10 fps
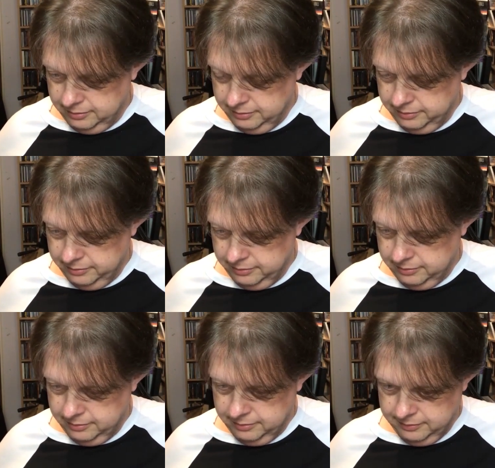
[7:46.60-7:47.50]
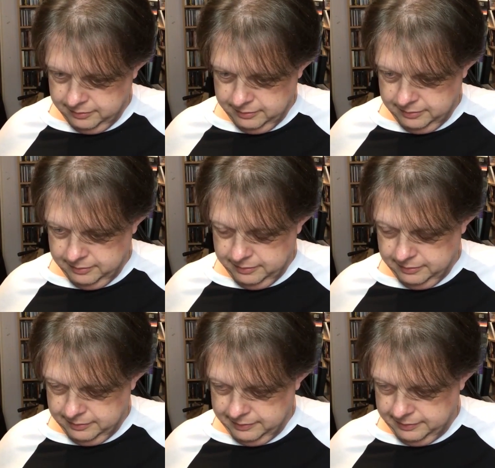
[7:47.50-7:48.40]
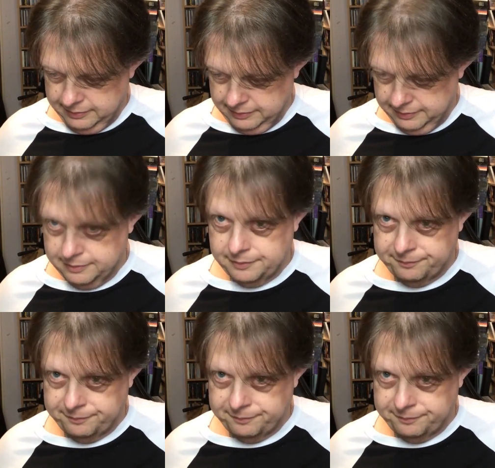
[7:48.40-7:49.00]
No one is speaking in this clip.